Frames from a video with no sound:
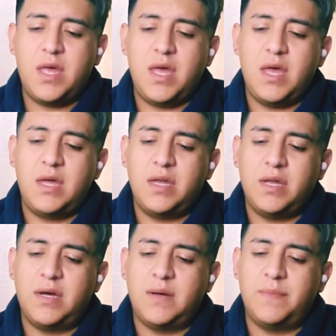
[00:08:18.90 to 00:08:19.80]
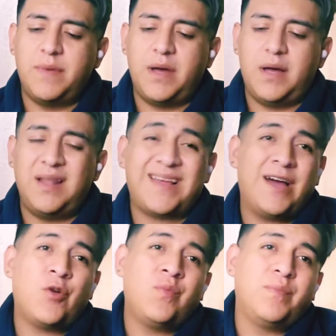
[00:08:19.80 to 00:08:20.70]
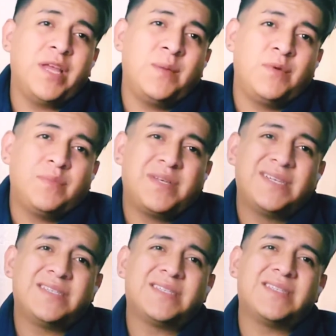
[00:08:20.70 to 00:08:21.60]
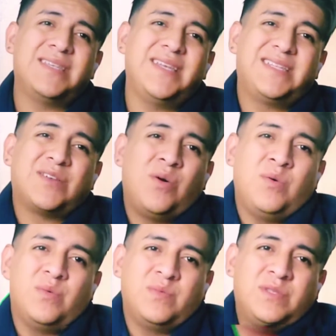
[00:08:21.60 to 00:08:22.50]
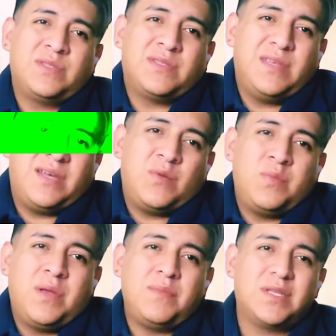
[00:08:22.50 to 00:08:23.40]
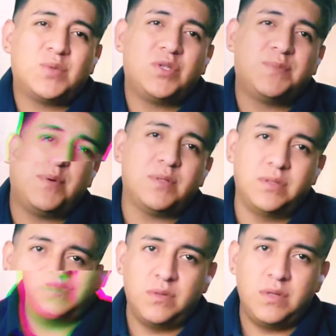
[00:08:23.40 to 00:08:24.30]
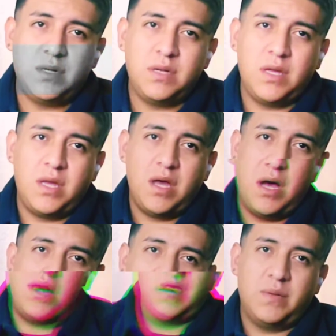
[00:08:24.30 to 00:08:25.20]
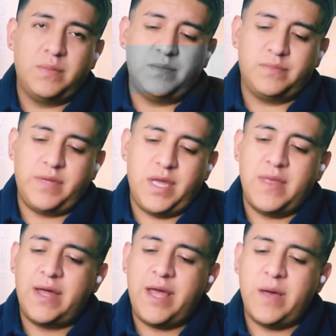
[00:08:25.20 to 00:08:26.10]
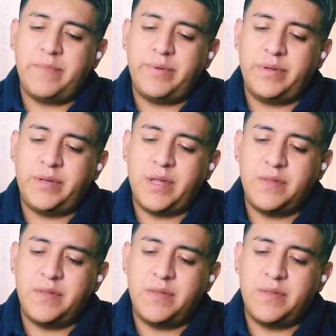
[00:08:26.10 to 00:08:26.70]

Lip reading: And I don't blame them because it's cold. I don't blame them. That's what you're supposed to do. And that happened.